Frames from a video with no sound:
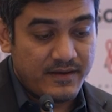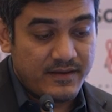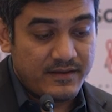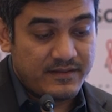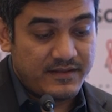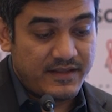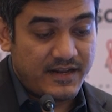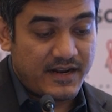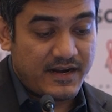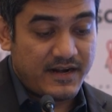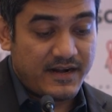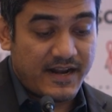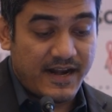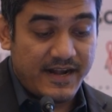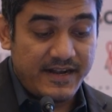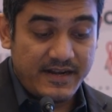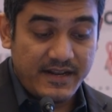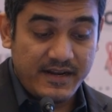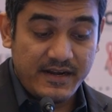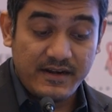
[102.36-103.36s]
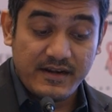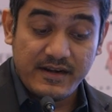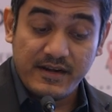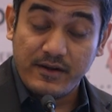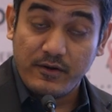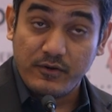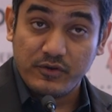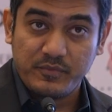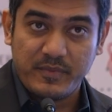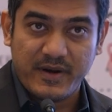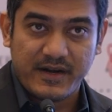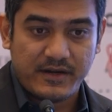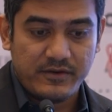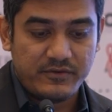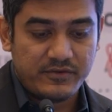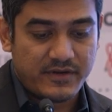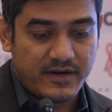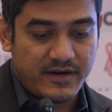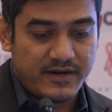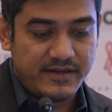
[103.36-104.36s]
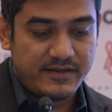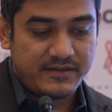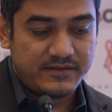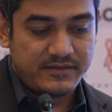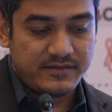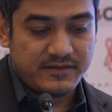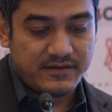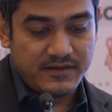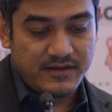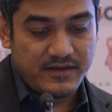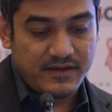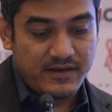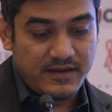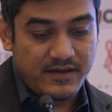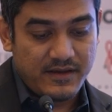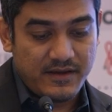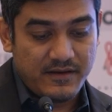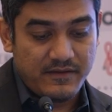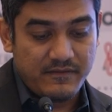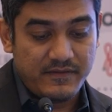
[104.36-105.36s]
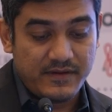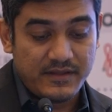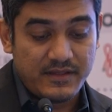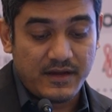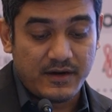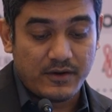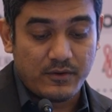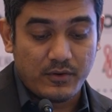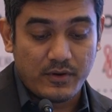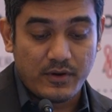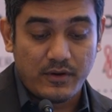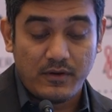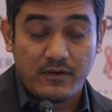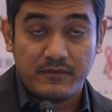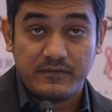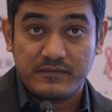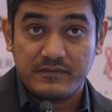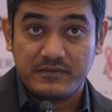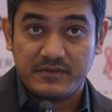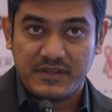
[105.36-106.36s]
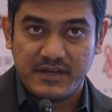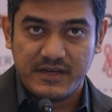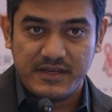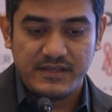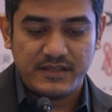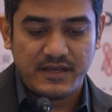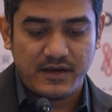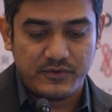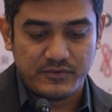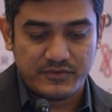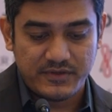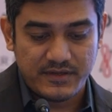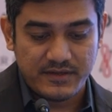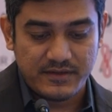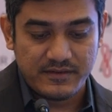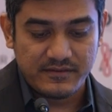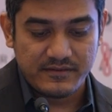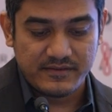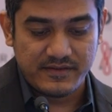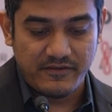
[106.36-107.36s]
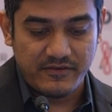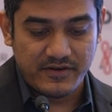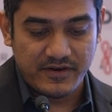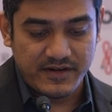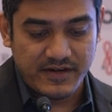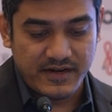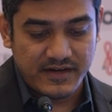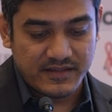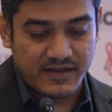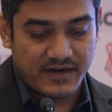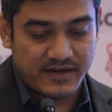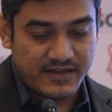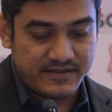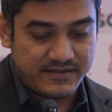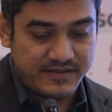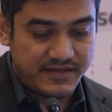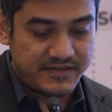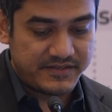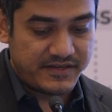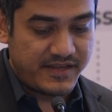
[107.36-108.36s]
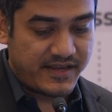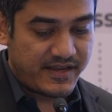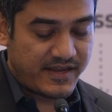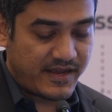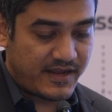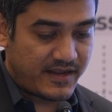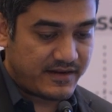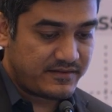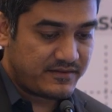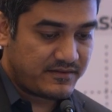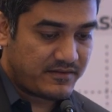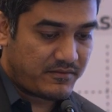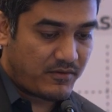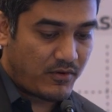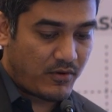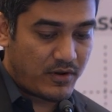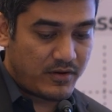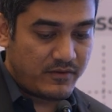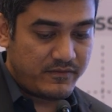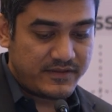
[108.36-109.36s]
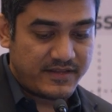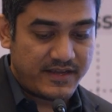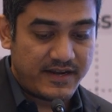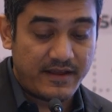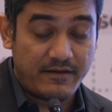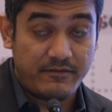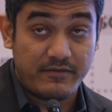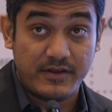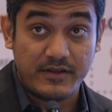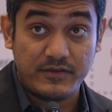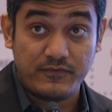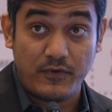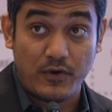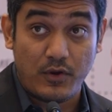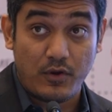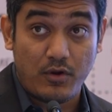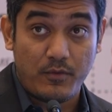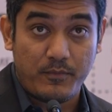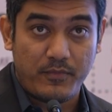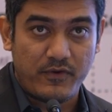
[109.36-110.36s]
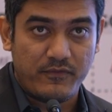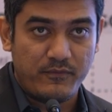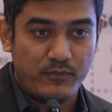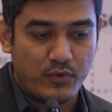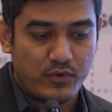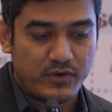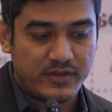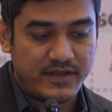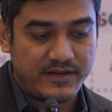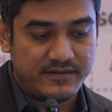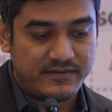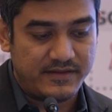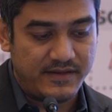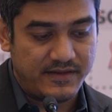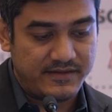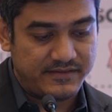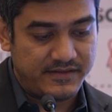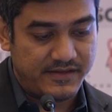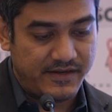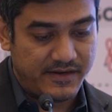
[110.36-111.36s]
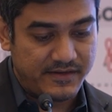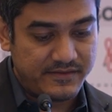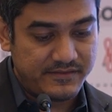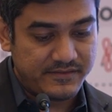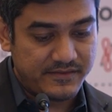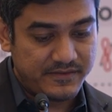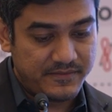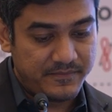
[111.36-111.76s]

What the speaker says: There are 19 retrospective studies with a total of 3,736 TKRs, all with an average follow-up of more than 6 years.